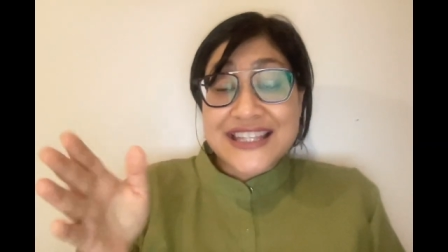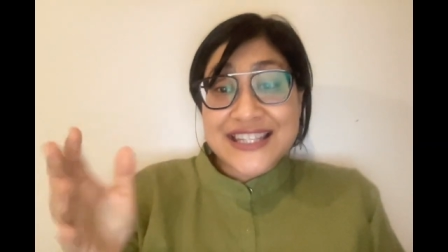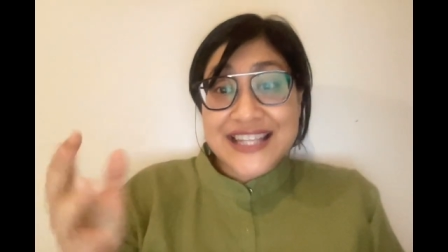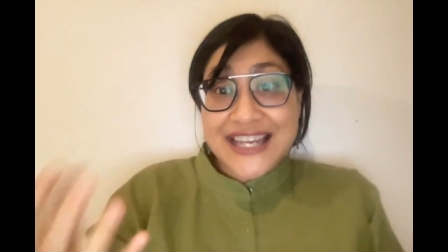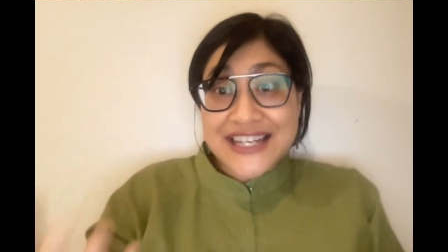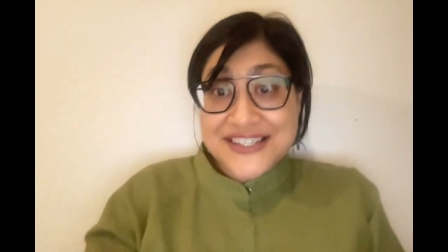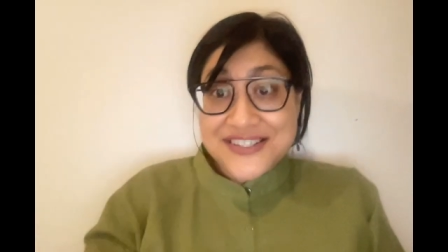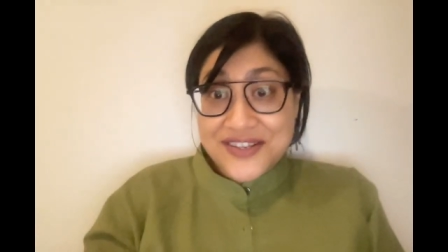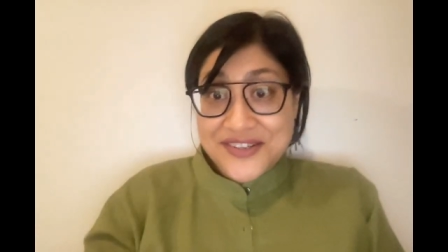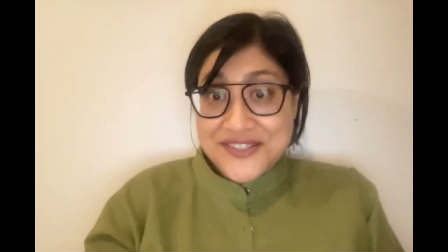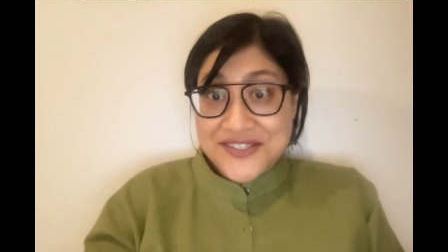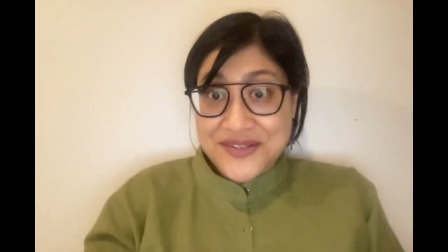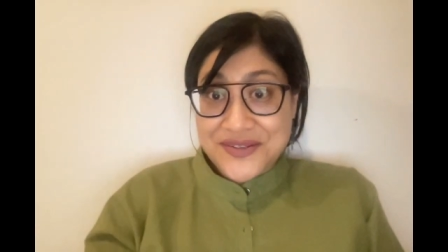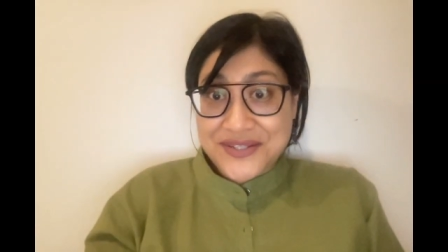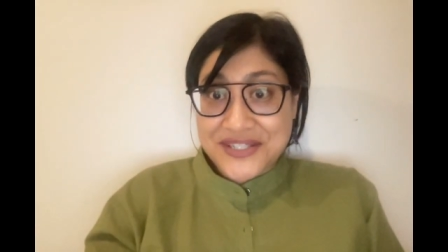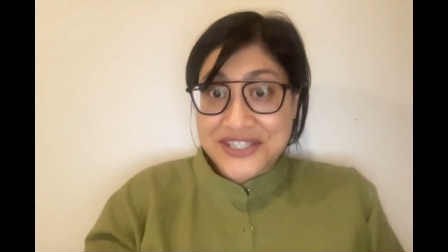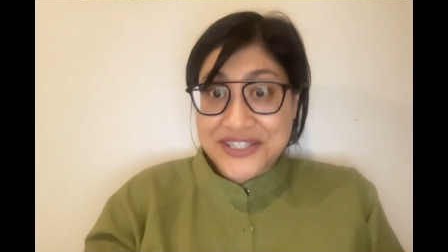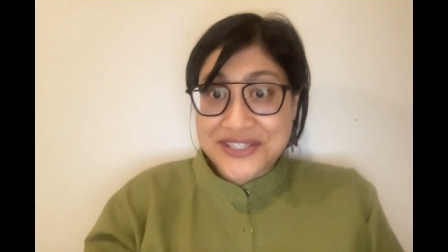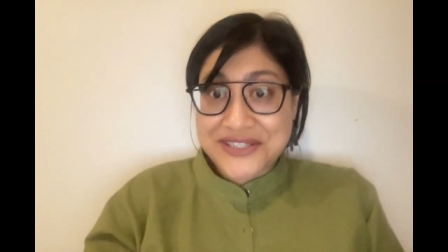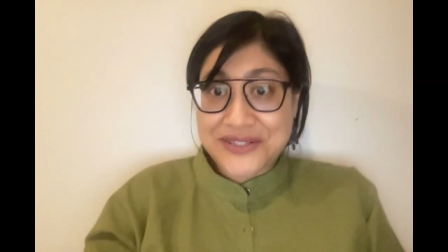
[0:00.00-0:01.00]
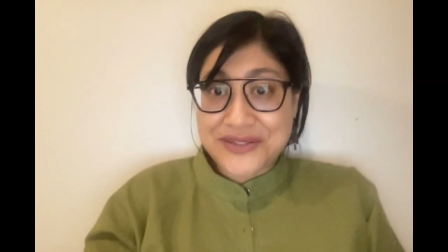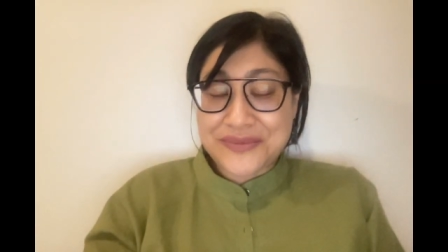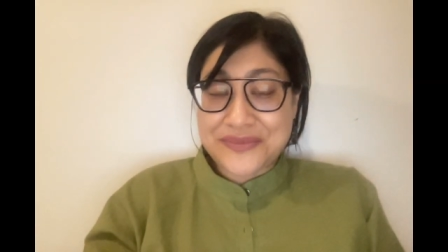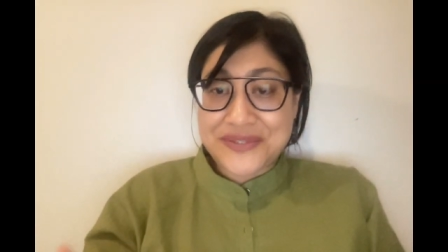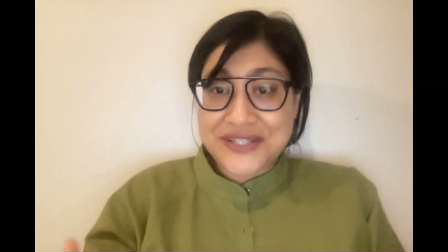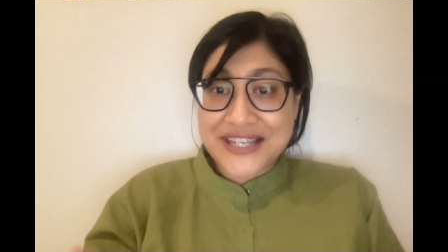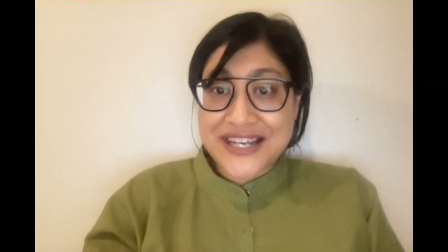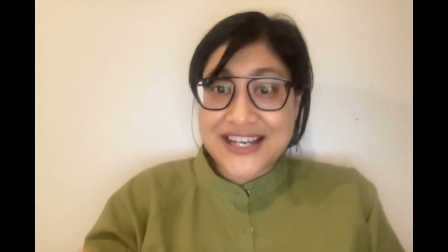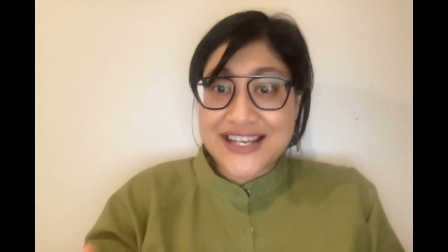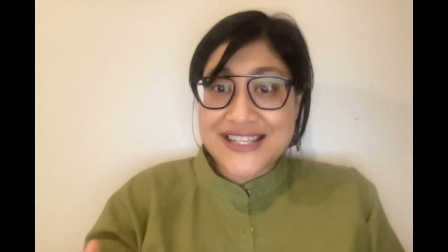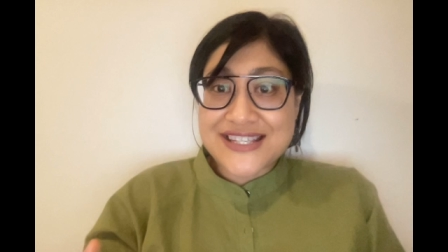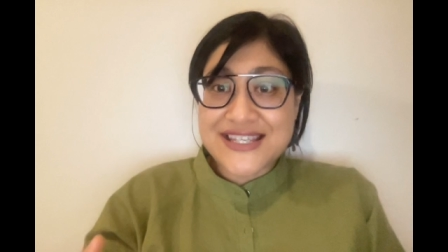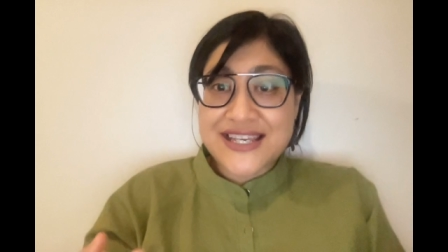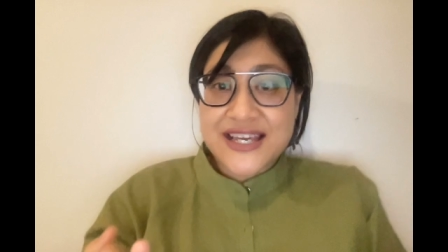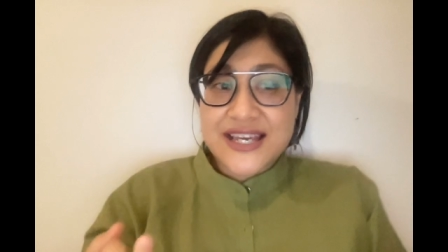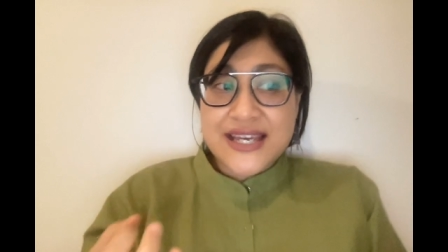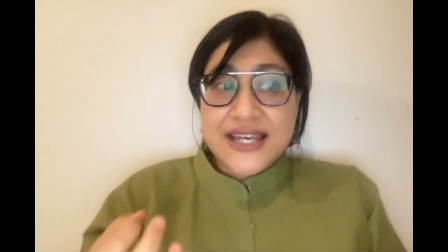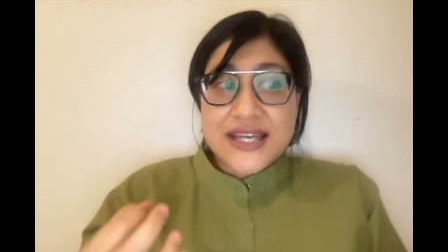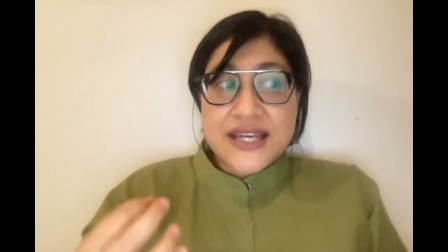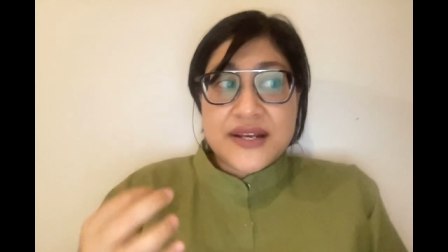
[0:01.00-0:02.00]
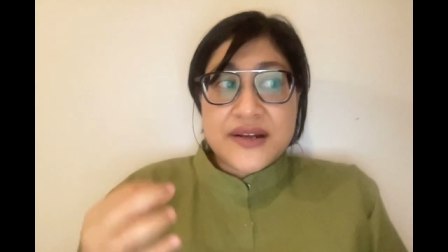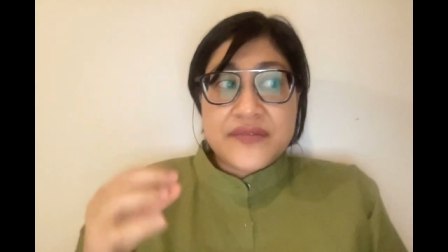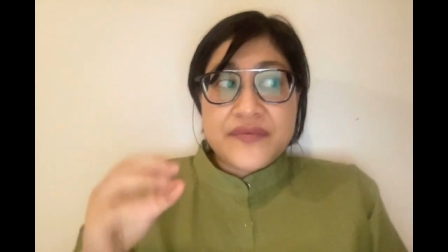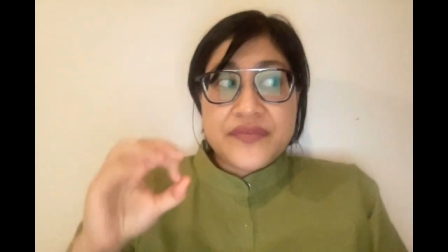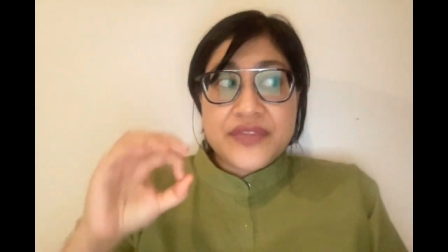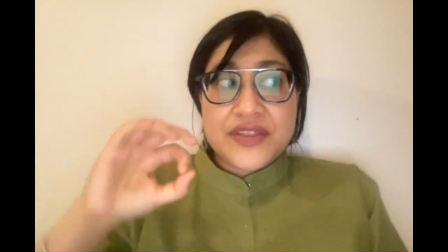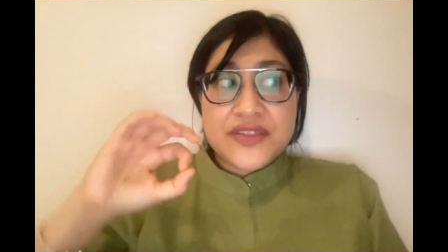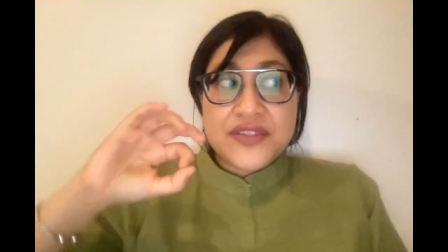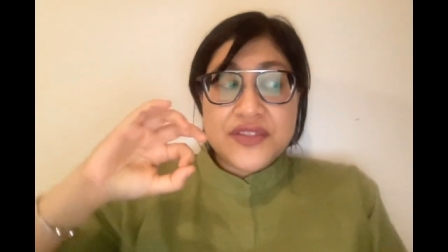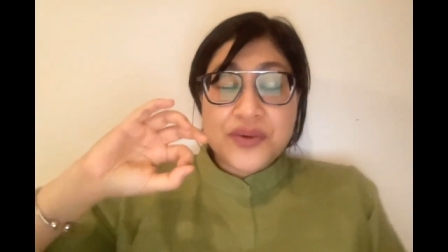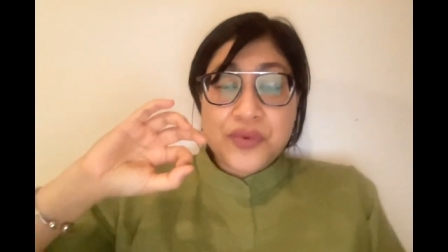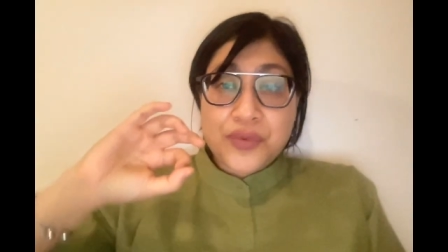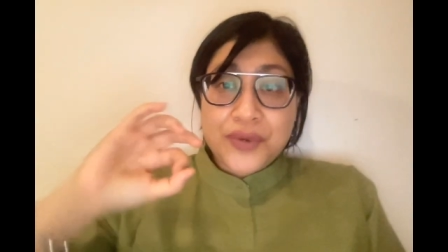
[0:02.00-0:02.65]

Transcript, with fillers: That is also an issue because the